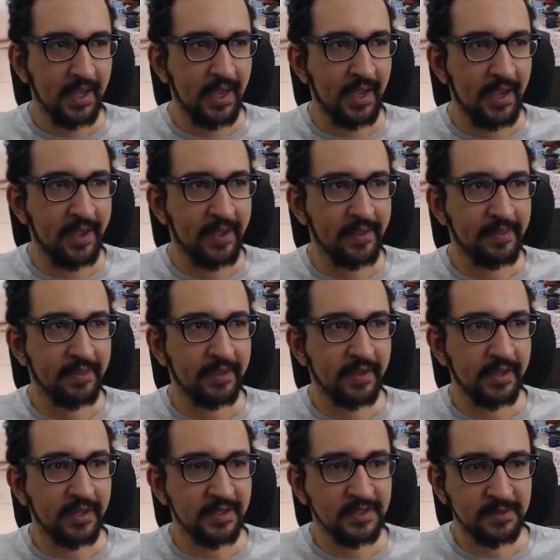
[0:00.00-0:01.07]
and
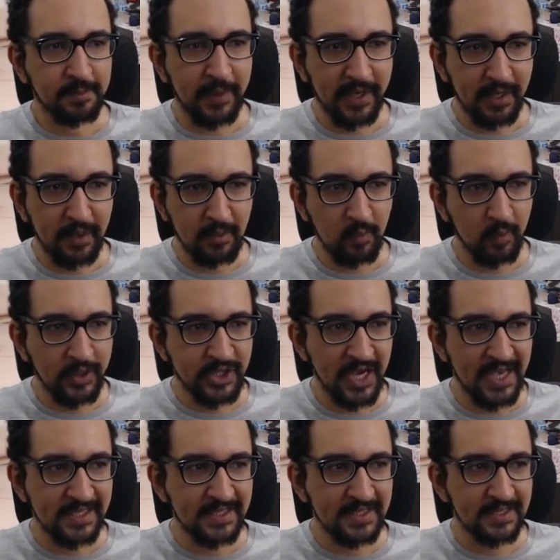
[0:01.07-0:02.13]
the spin, which
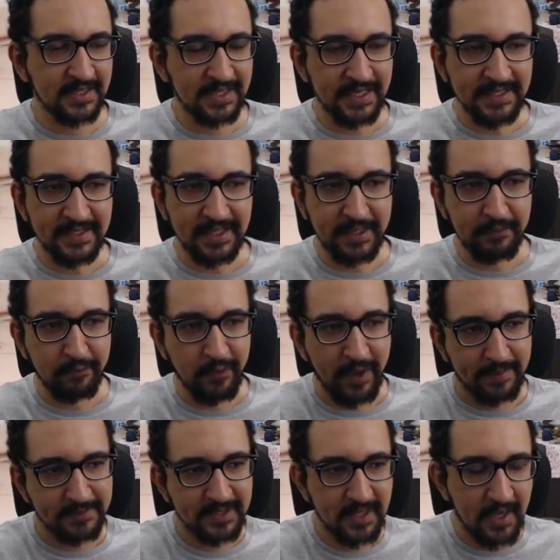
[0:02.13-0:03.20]
has 16
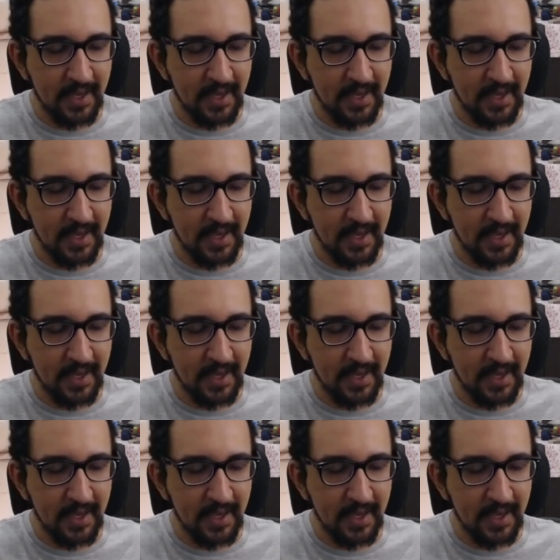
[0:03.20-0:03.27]
frames.